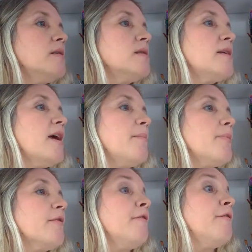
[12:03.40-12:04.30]
Step
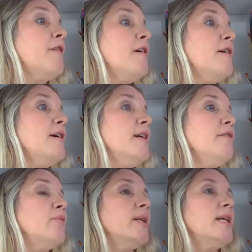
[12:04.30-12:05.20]

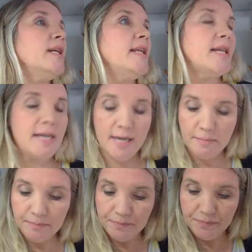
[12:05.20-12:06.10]
5, we're nearly there.
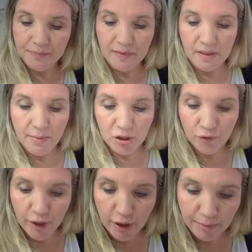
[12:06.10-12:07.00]
The
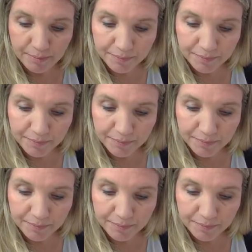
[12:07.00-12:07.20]
mushroom.